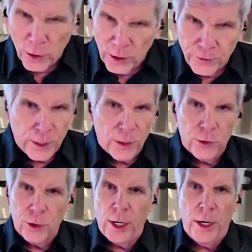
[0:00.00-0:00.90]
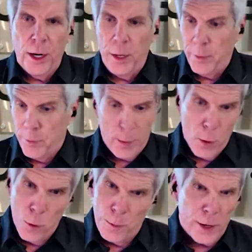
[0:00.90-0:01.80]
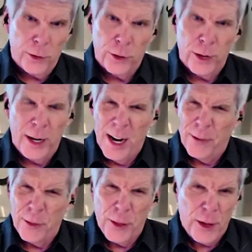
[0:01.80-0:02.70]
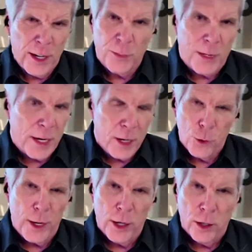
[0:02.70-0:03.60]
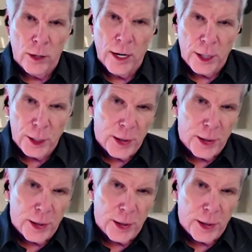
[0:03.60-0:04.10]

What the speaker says: forklift industry, in the MEWP industry, if the thing is making you ill